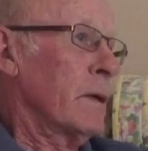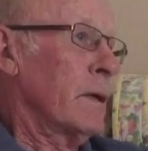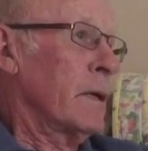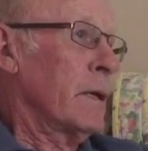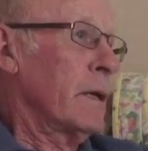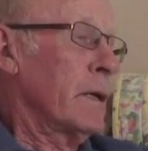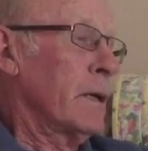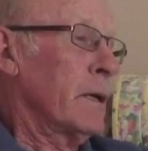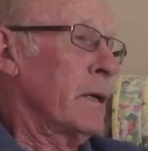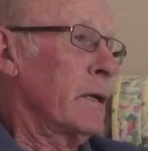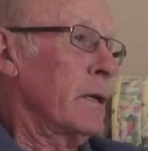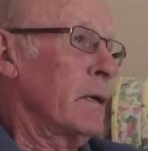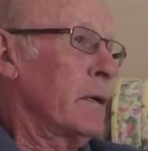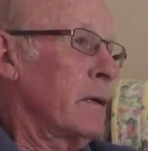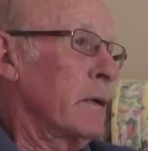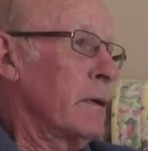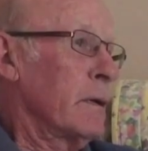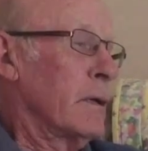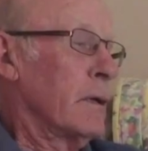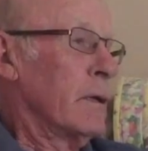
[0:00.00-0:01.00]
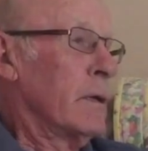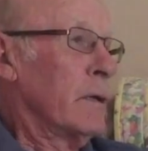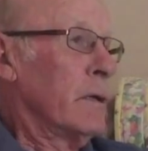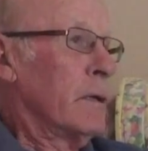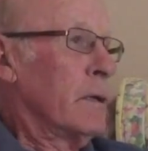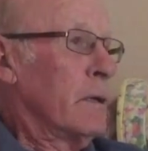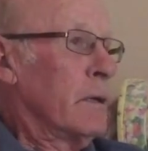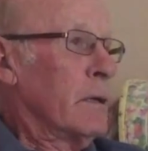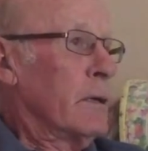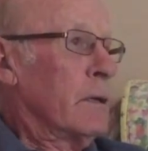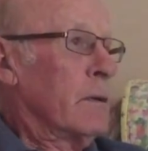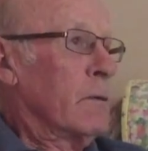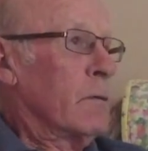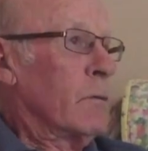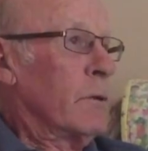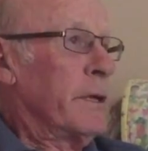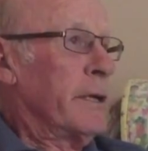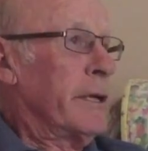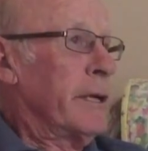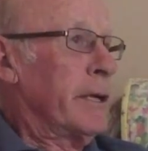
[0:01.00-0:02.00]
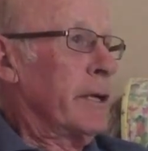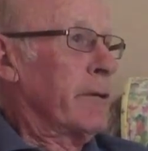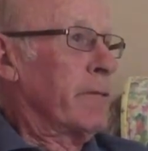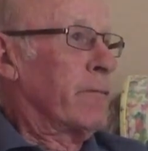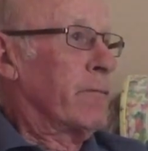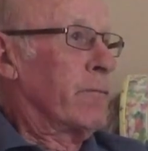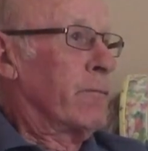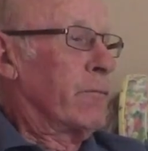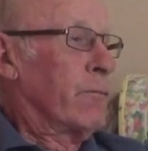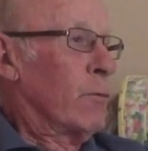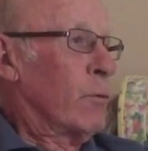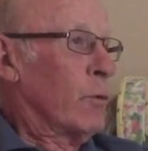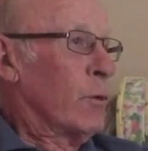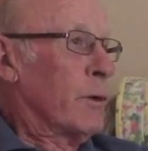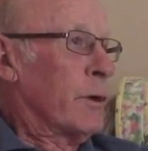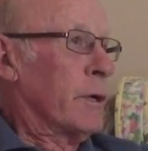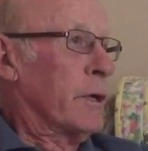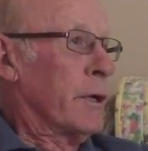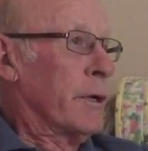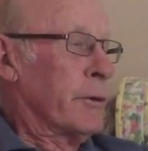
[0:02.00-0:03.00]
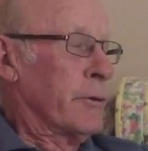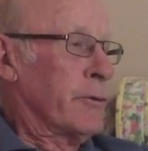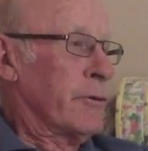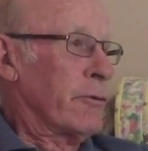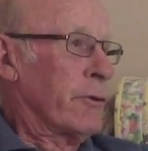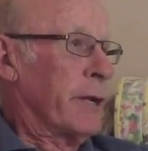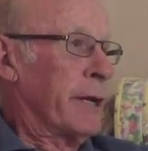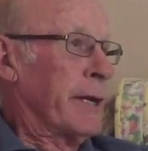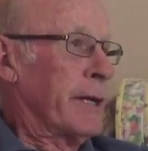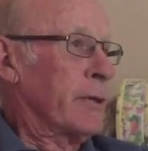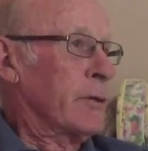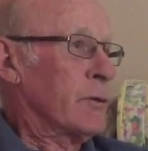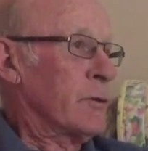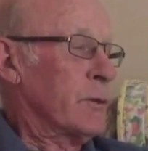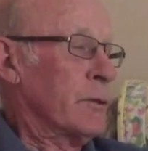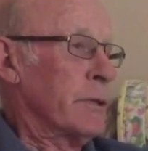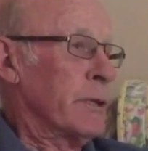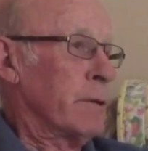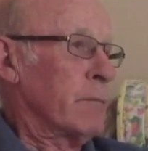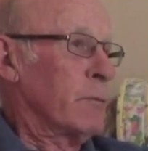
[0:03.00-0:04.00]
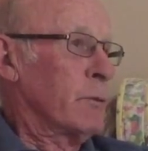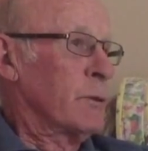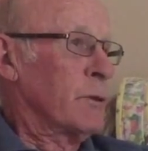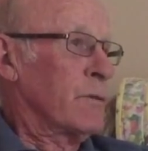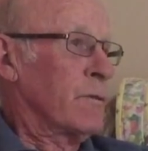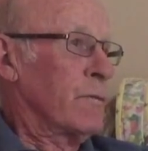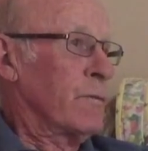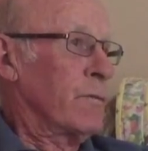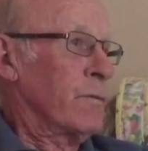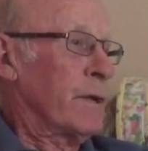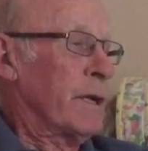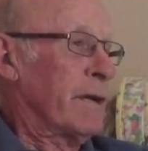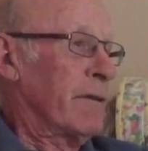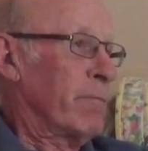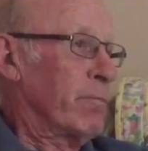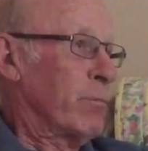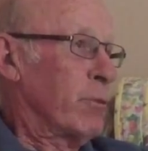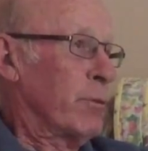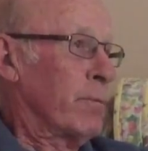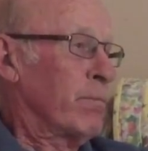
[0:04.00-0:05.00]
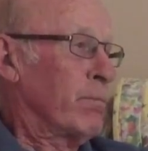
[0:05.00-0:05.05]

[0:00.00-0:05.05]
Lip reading: And we had 4 gun tracks, and there was 5